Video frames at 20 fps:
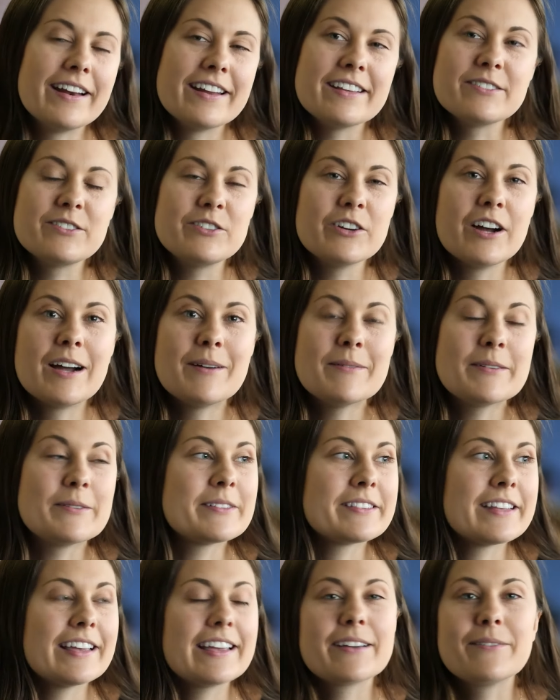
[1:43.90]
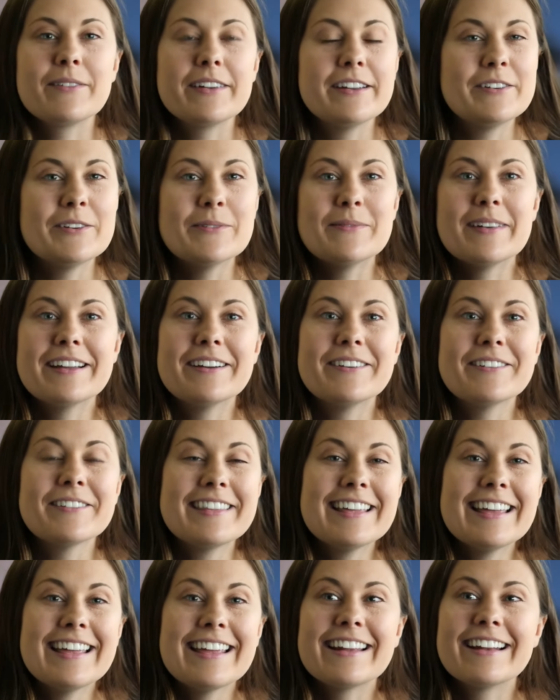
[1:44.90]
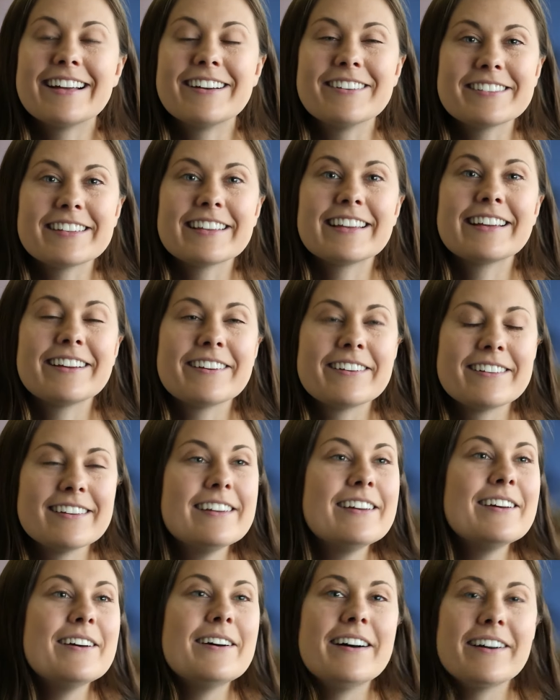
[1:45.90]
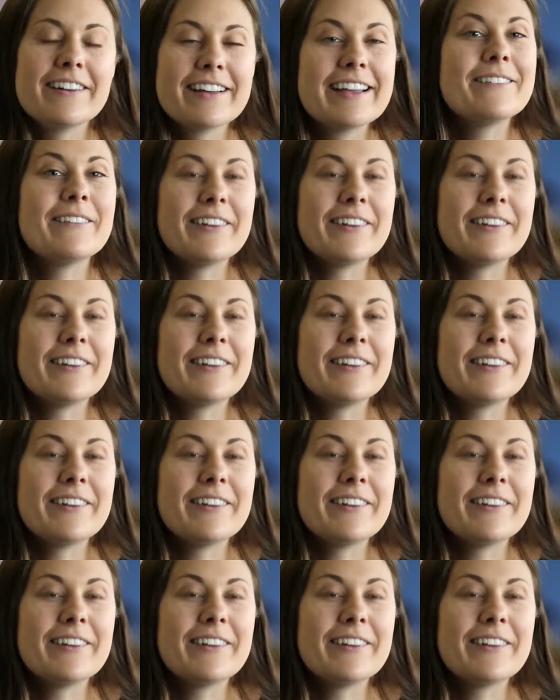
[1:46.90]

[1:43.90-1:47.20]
his job and was like, I'm gonna do my own thing. And I was like, okay,